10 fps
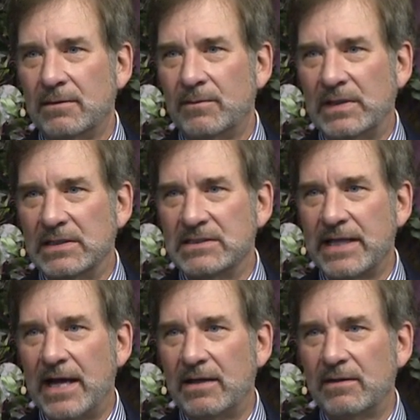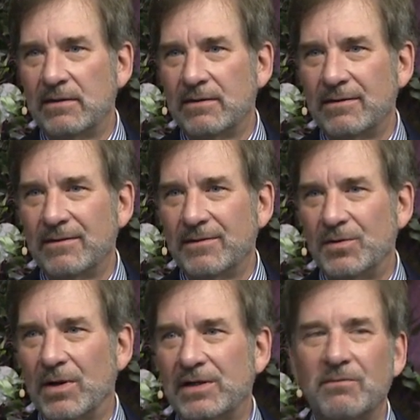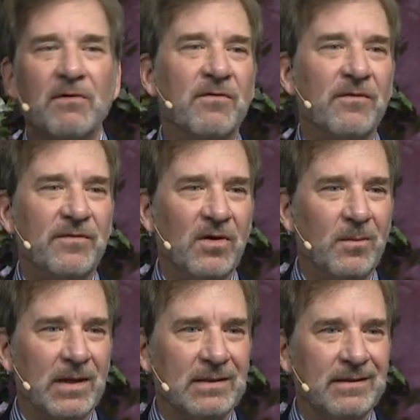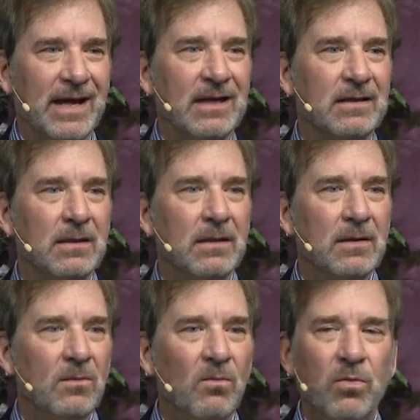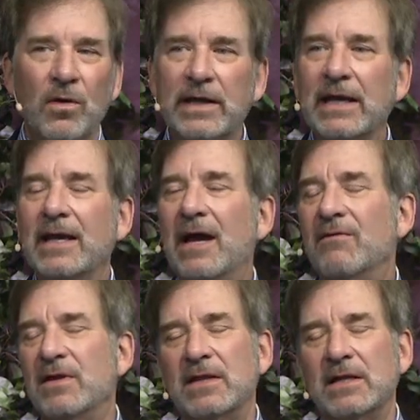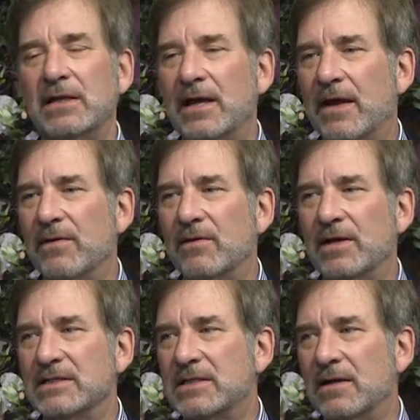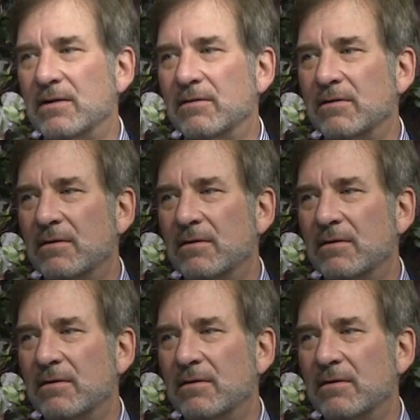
because that directive of fulfillment, that bringing everything together is there.